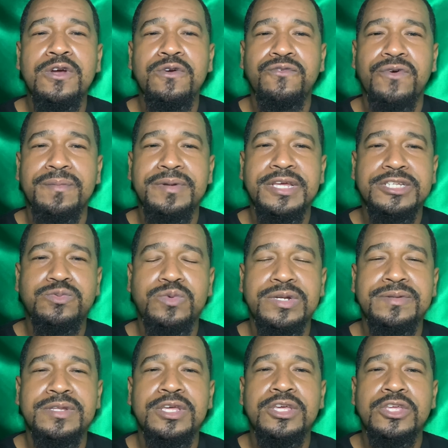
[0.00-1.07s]
from this
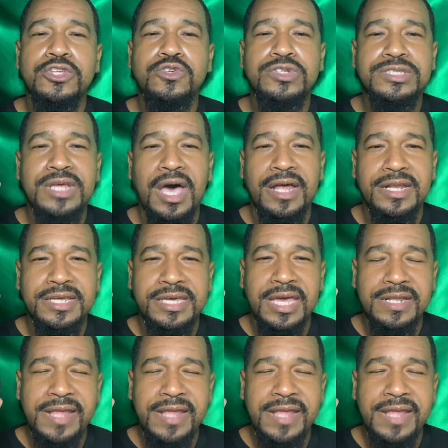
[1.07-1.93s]
one, you start to get